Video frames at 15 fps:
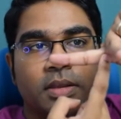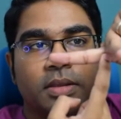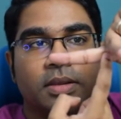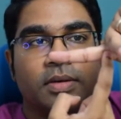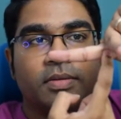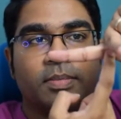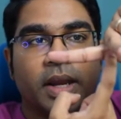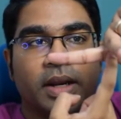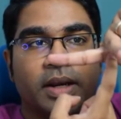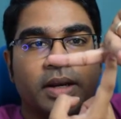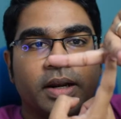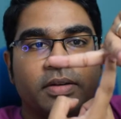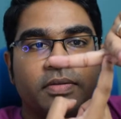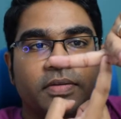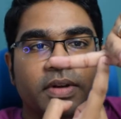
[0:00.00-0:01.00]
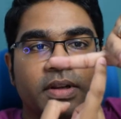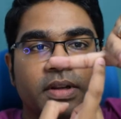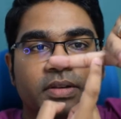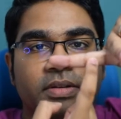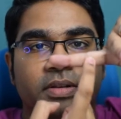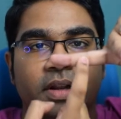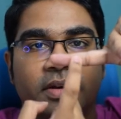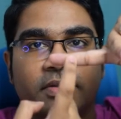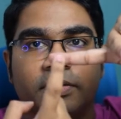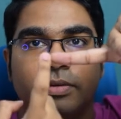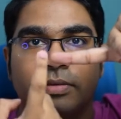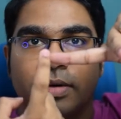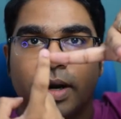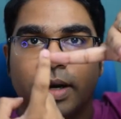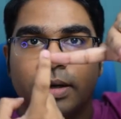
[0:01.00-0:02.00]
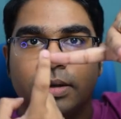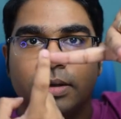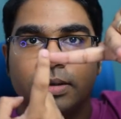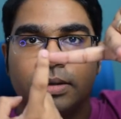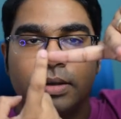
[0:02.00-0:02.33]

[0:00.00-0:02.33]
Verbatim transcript: the magnetic field is left to right,